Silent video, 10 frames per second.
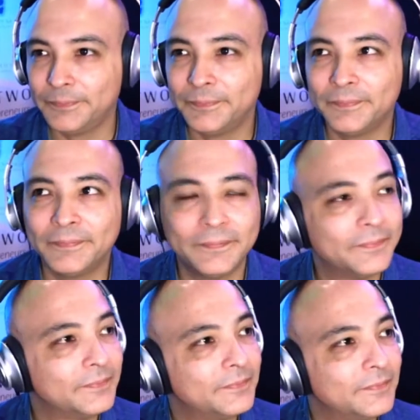
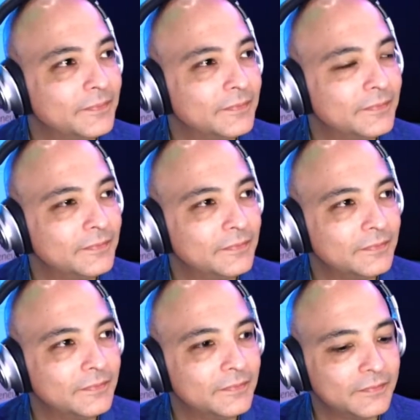
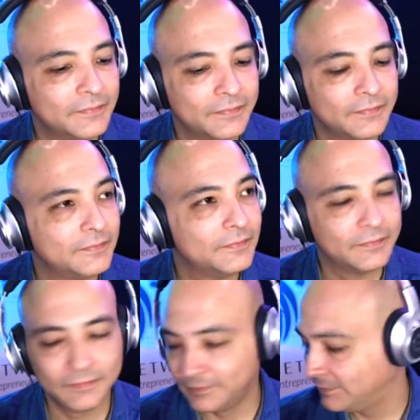
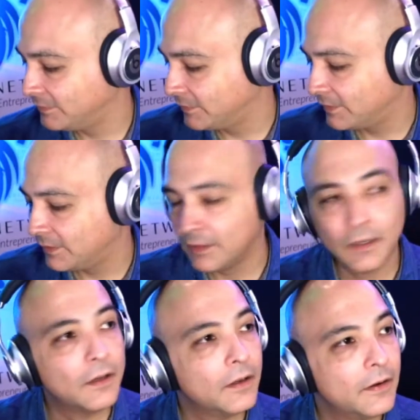
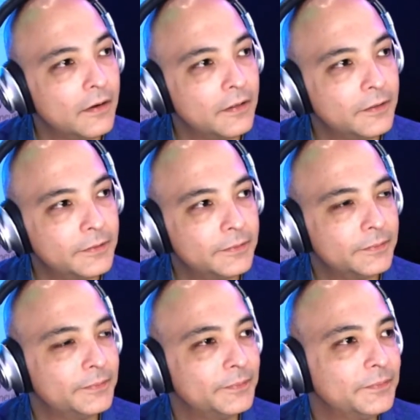
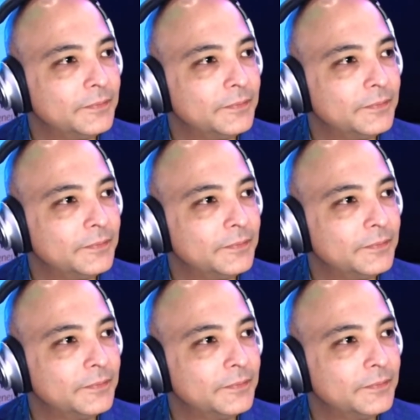(not speaking)